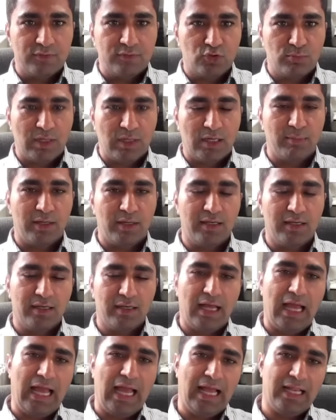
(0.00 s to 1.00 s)
to my mind
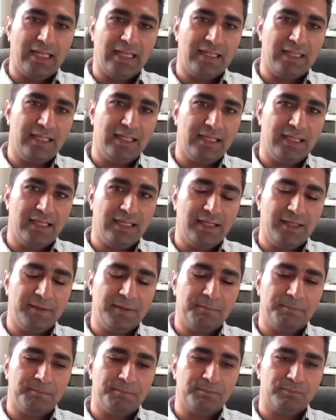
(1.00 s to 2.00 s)
and
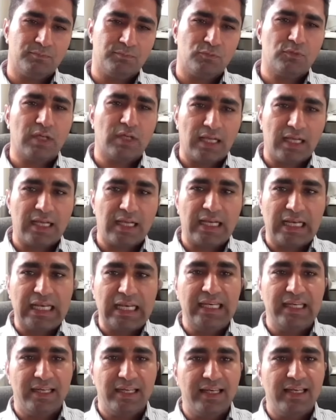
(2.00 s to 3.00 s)
the
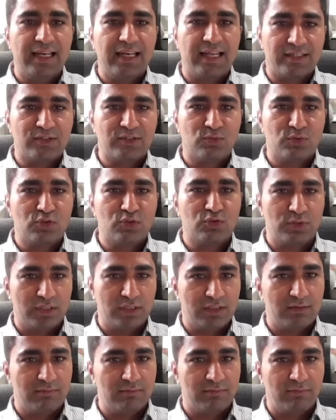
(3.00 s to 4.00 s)
cleanliness, which
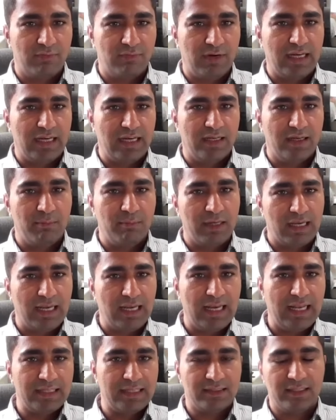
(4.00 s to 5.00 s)
we find a bit
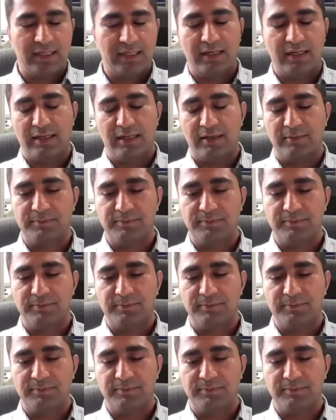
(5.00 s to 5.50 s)
less in India.